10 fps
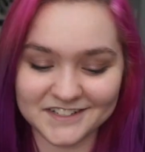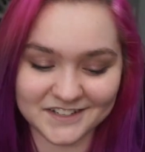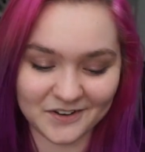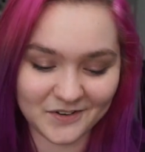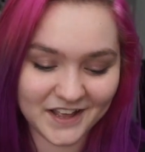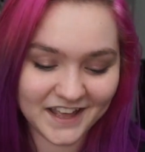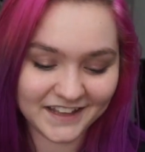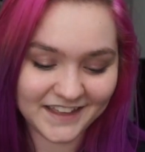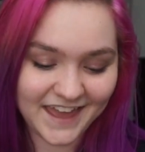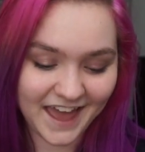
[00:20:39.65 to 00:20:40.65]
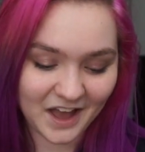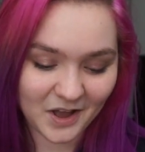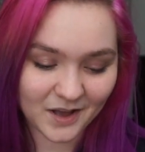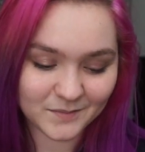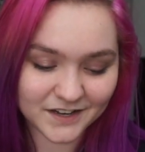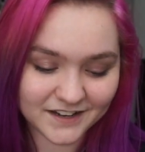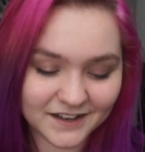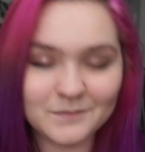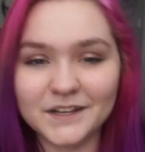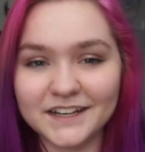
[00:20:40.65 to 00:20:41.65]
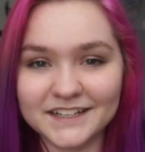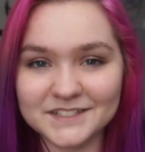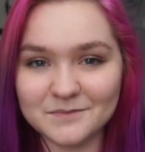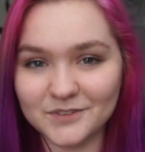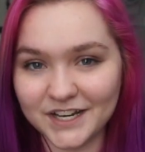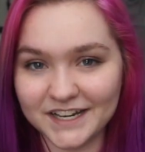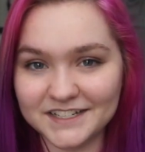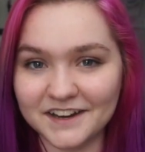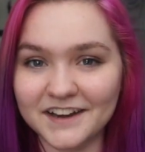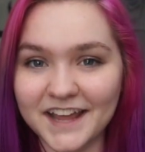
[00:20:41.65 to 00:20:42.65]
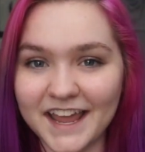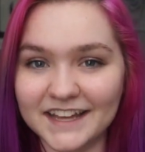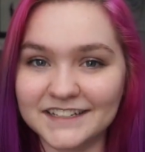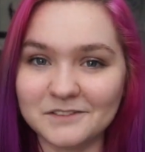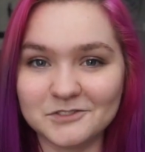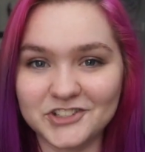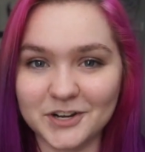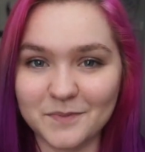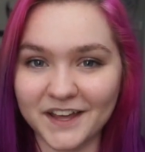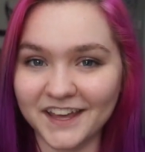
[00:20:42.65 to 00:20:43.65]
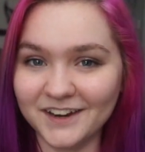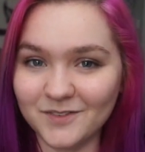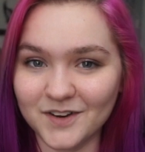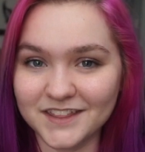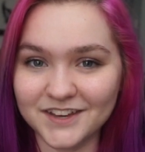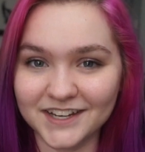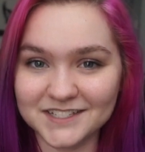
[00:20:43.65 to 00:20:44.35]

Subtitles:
So yeah, I'm gonna get some reading done, and I will check back in with you guys